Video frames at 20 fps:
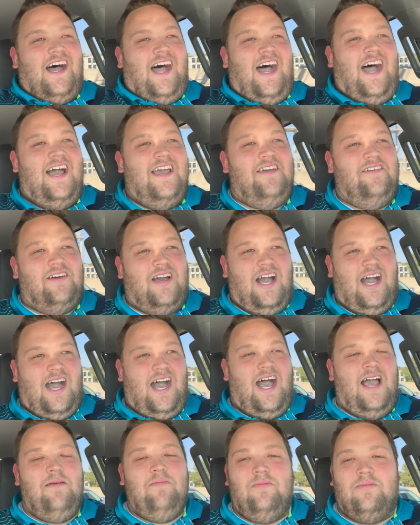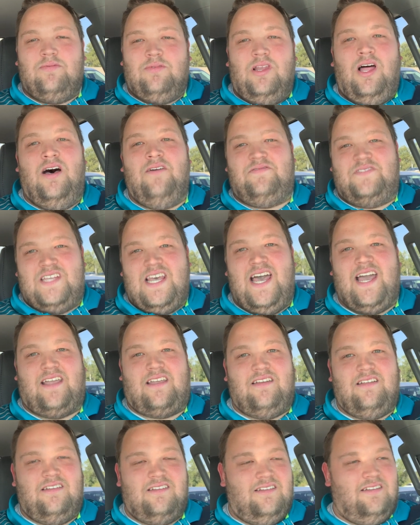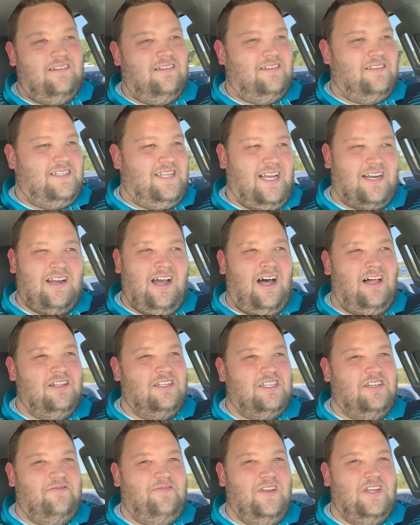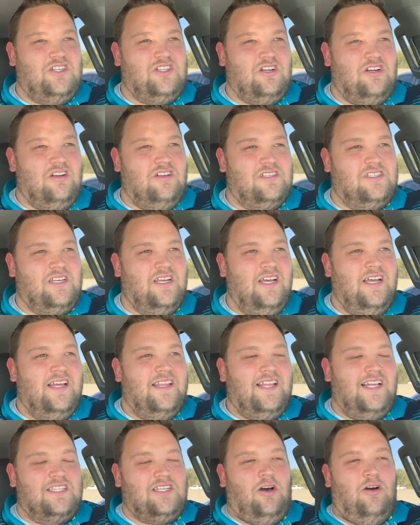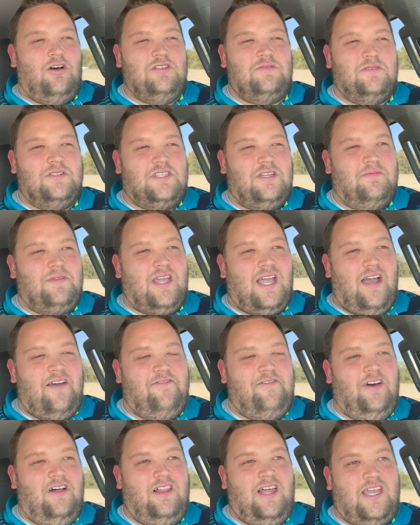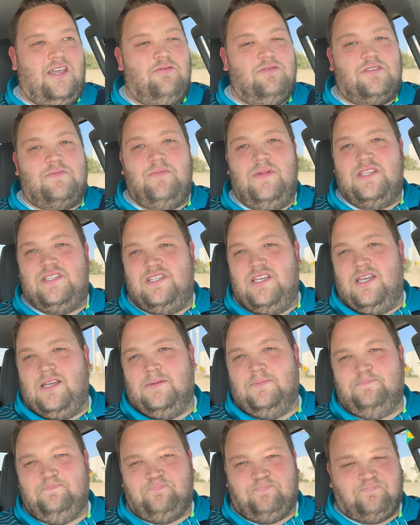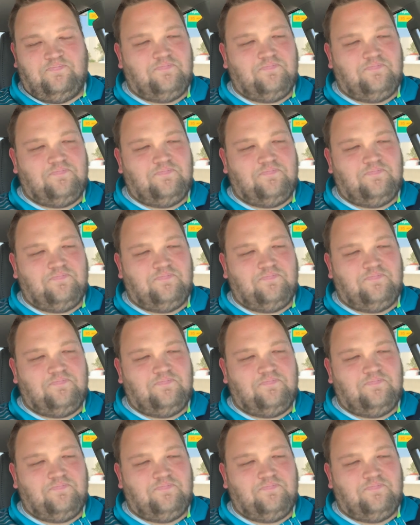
I love technology features. That's always been something I felt like was missing